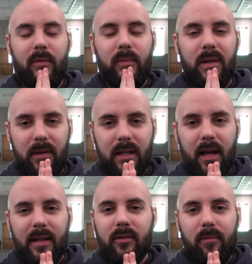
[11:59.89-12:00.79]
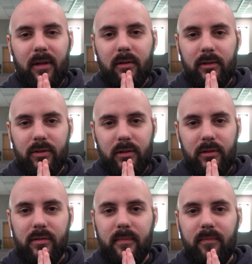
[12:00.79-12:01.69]
when we gather with our
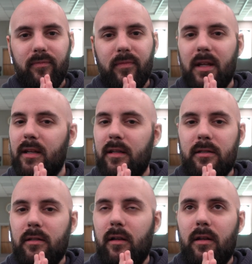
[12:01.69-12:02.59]
church, is